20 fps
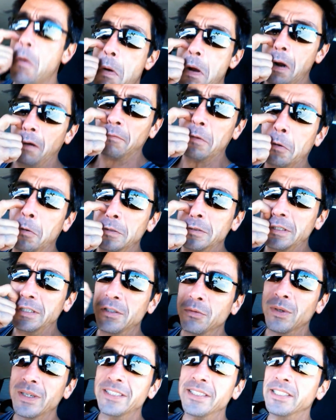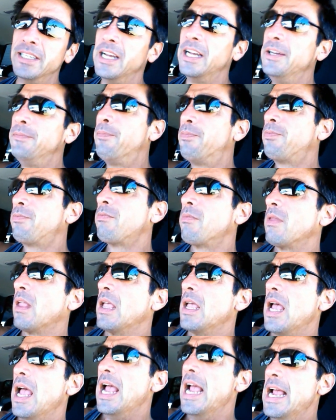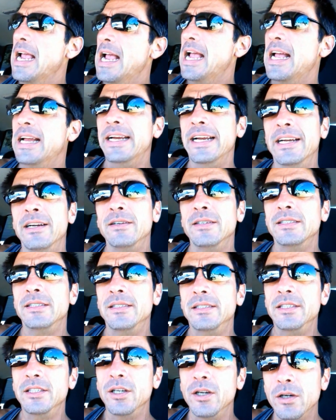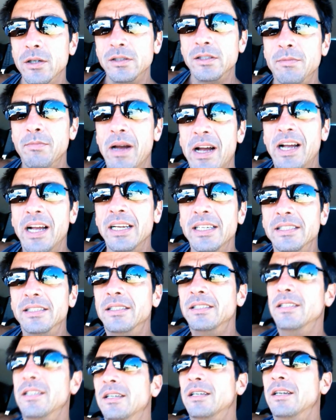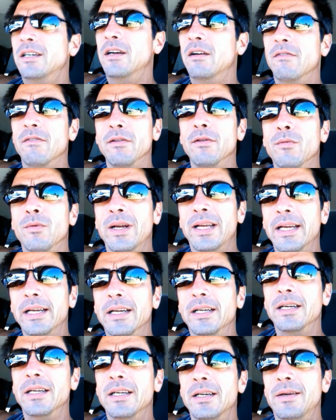Well, of course, it's Wednesday, and here is your spice for the week.